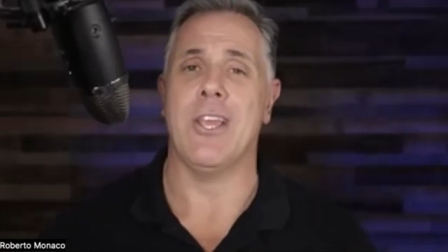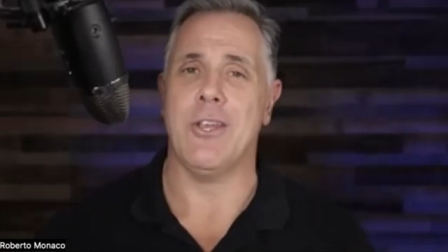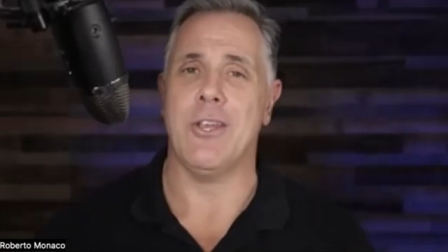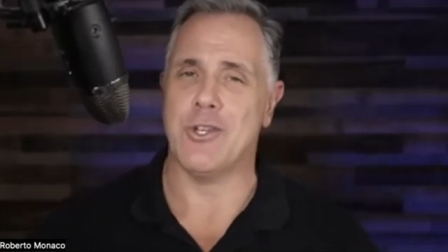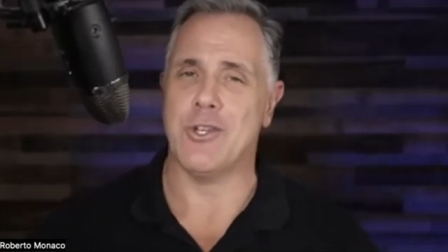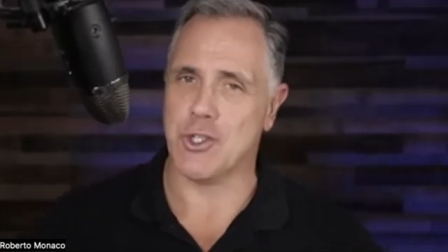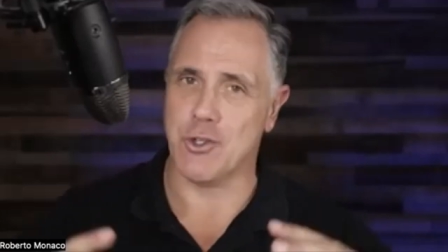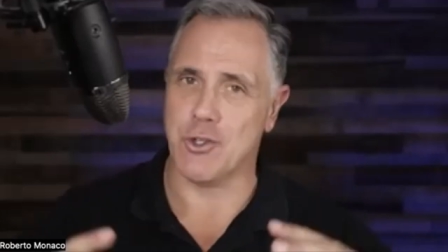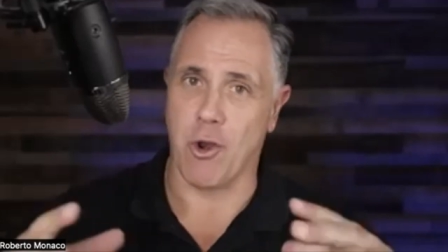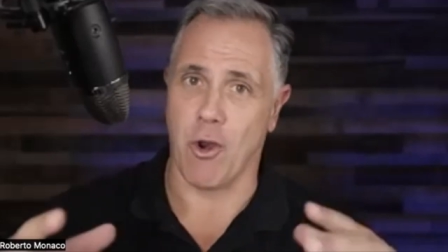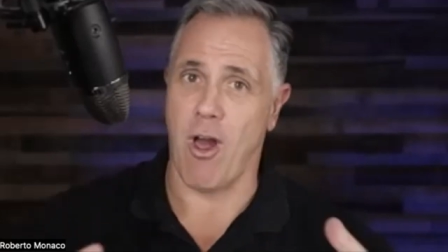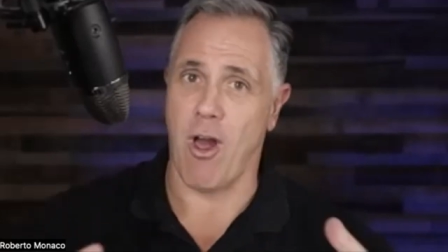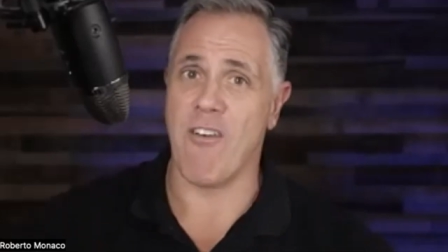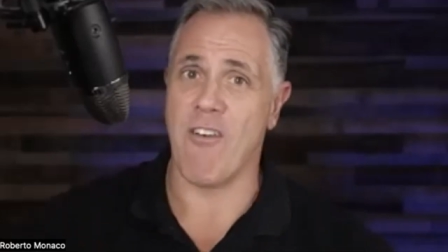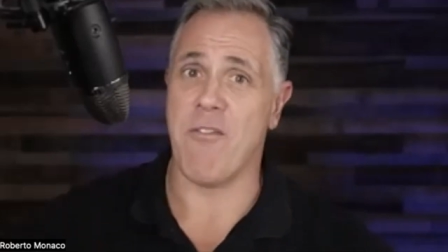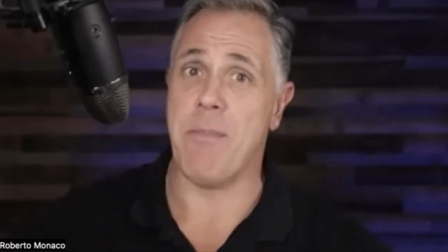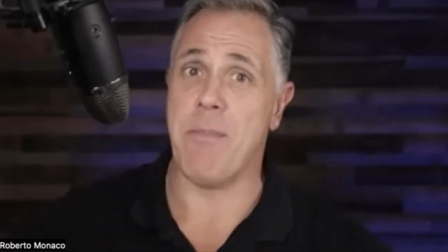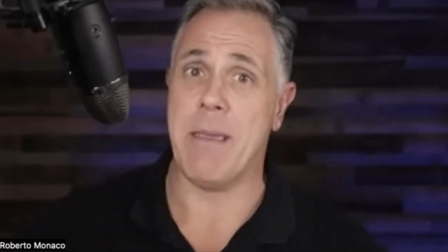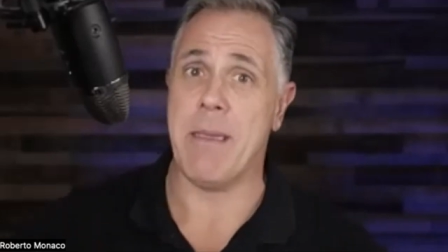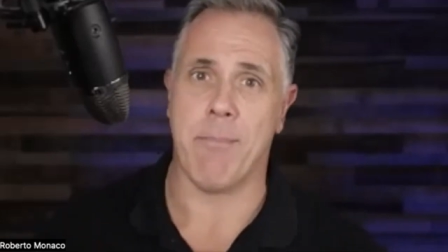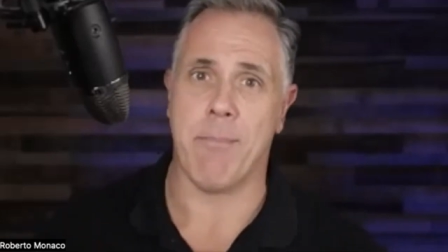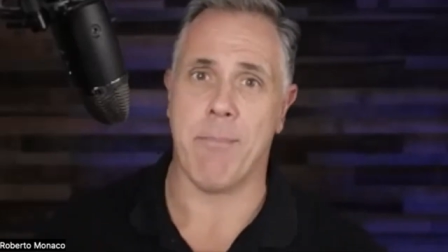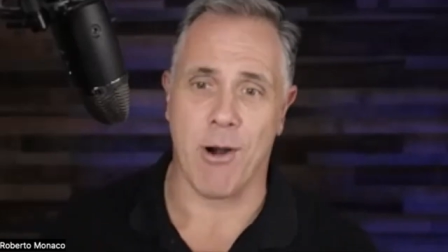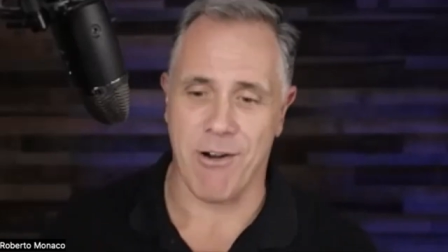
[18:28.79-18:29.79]
you should love
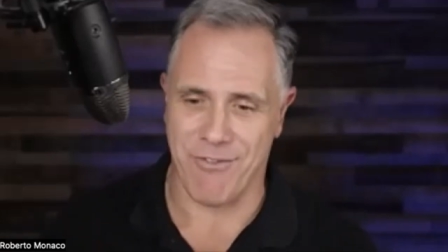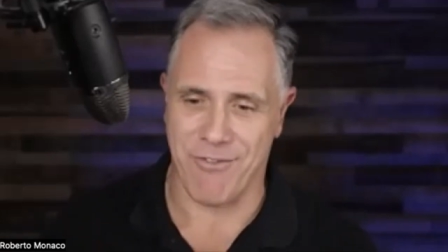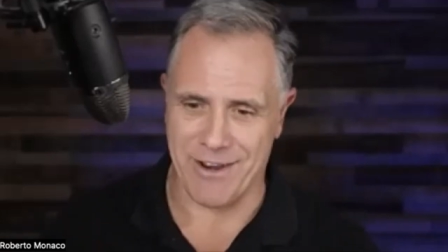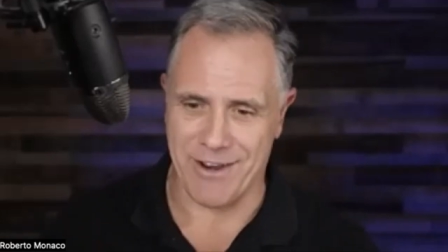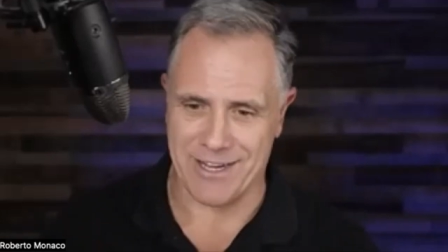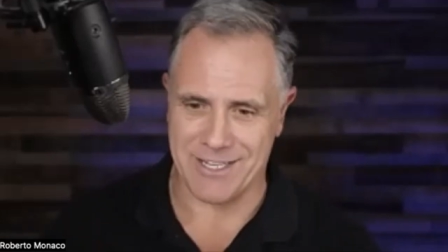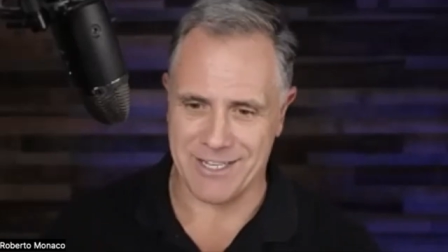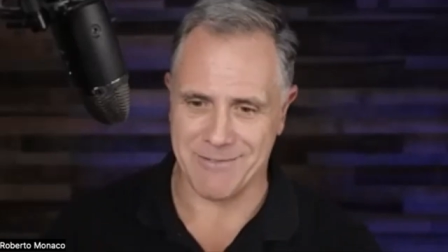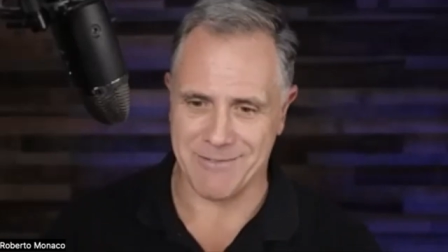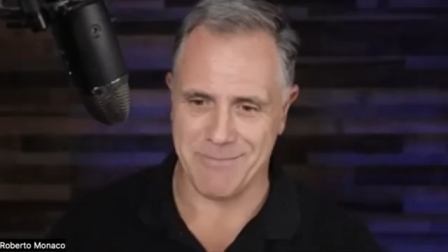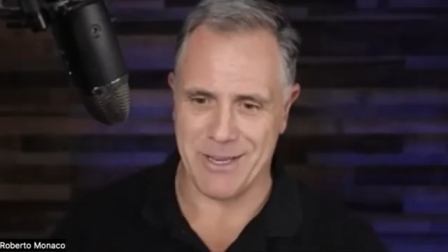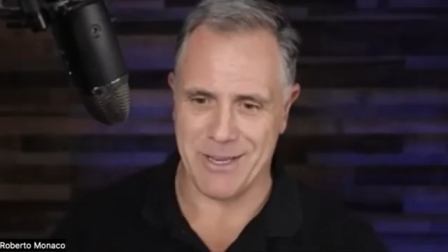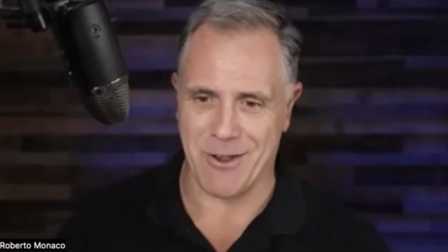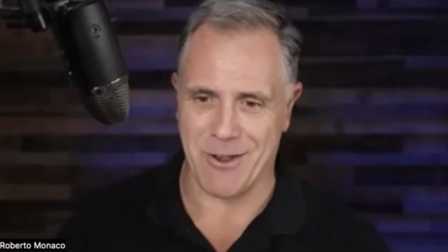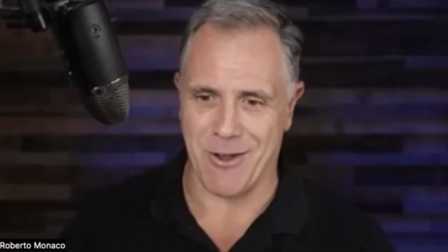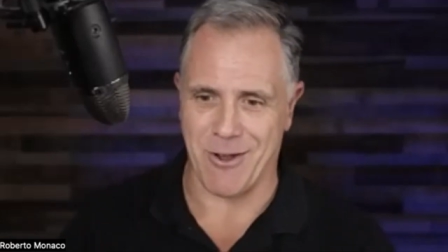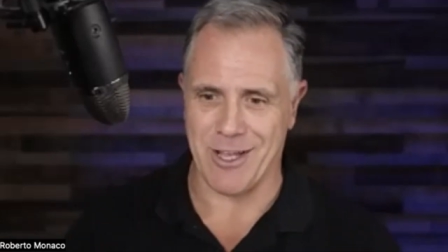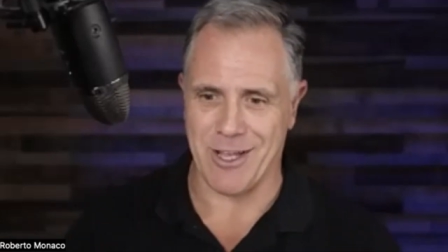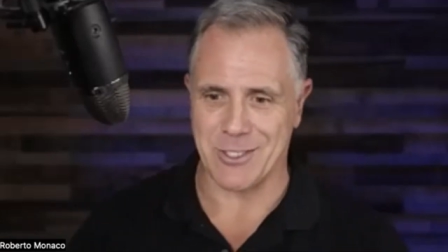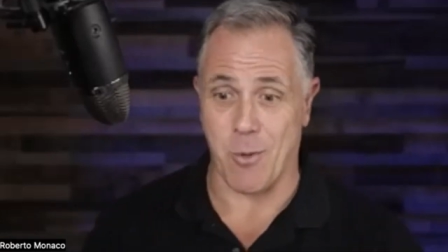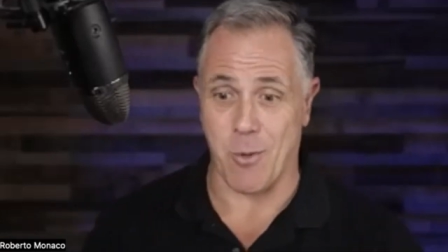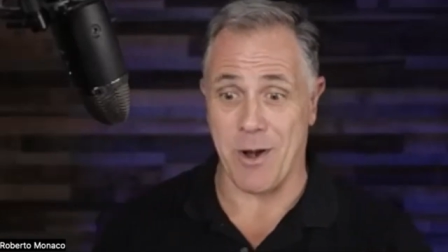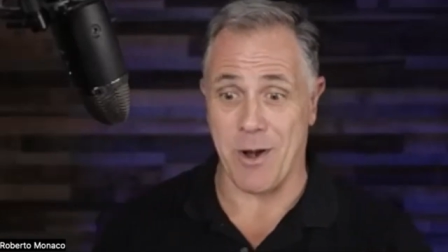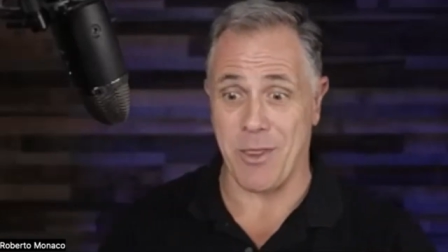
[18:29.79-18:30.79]
being perfect
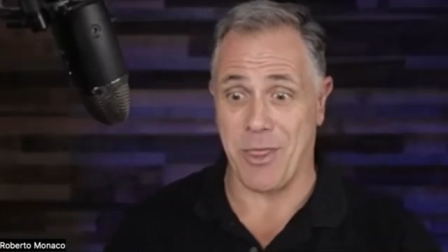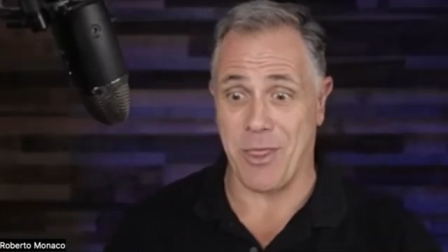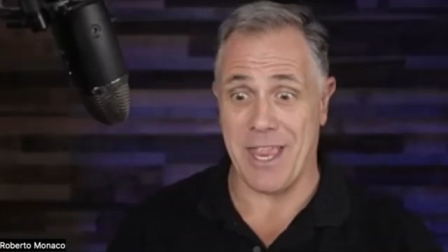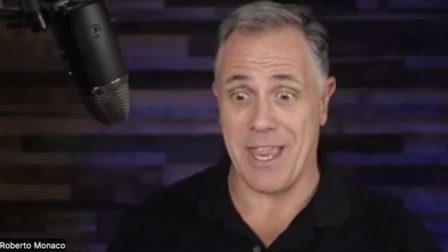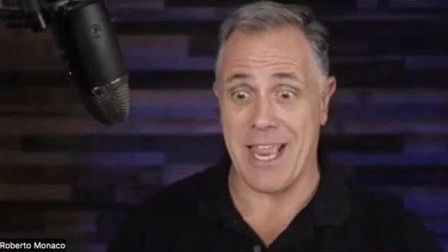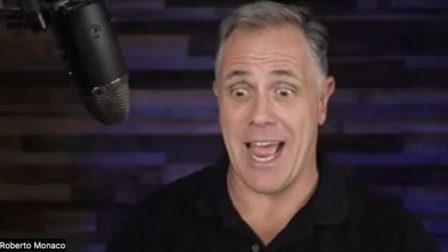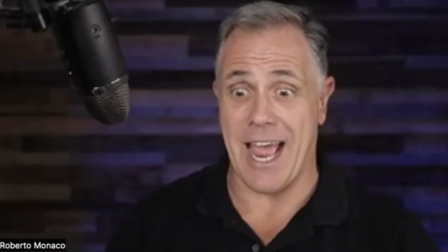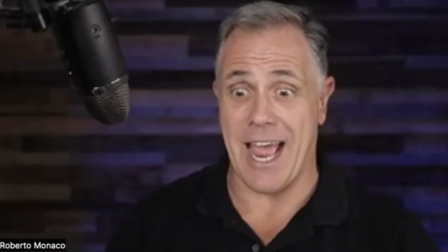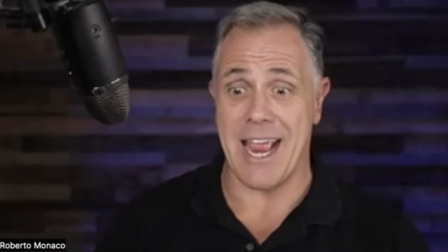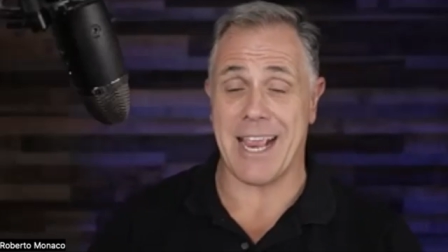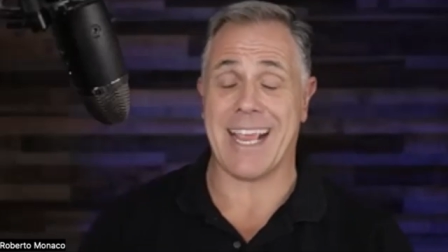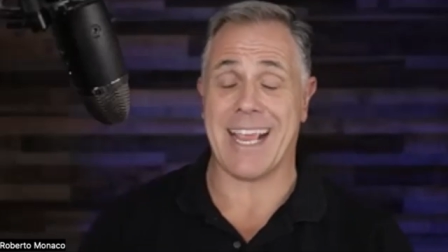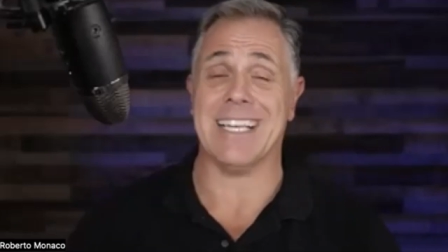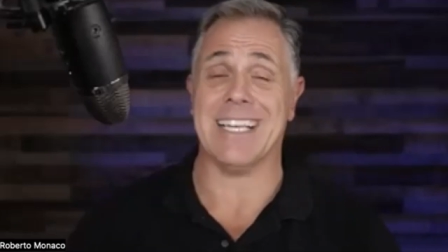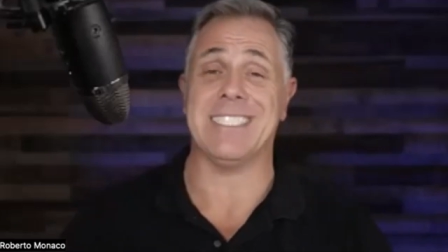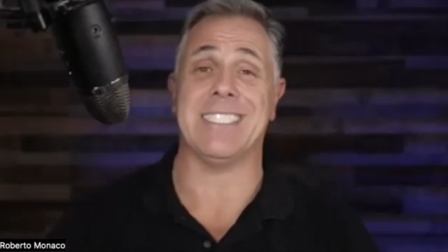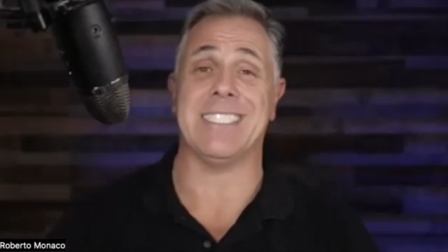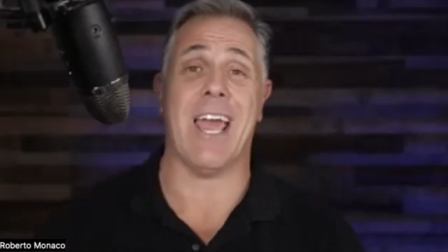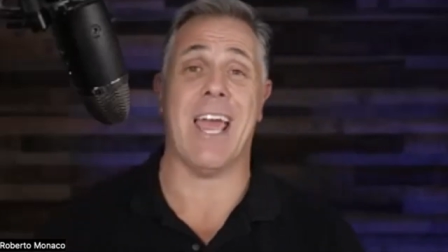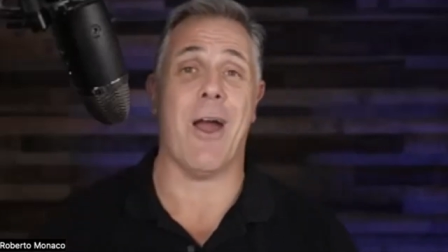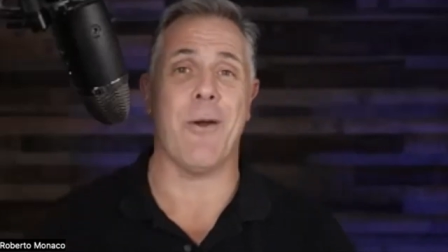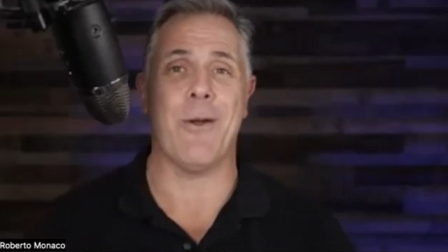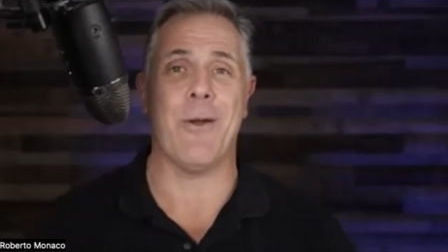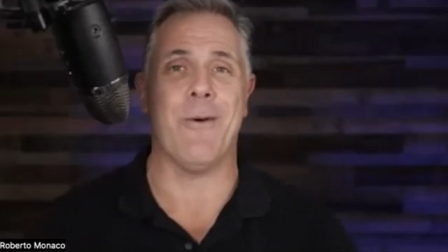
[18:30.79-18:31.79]
because one thing I can
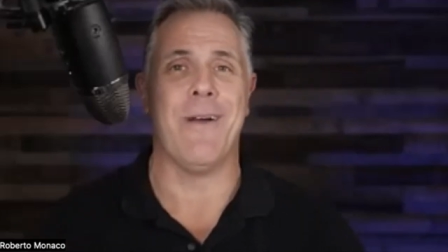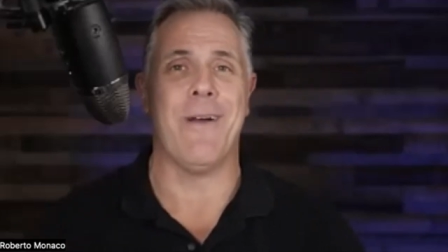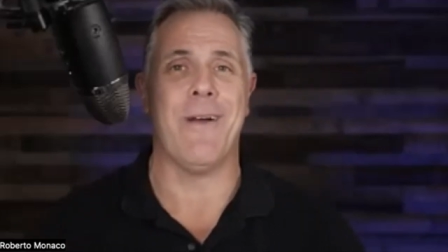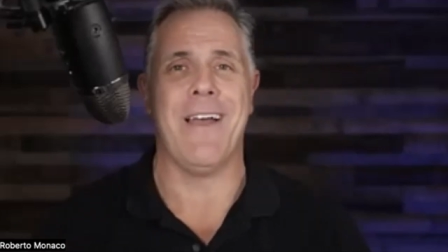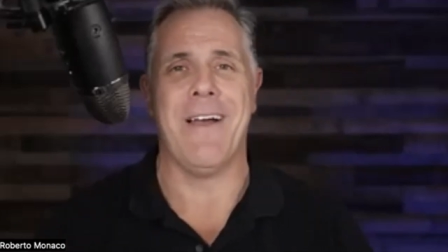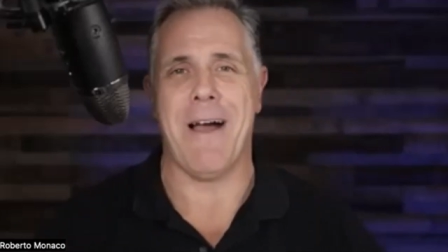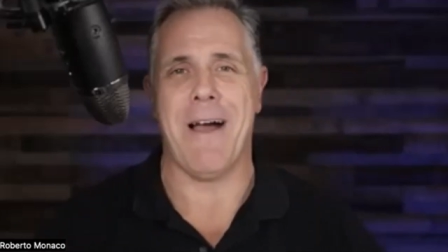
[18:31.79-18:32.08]
tell you,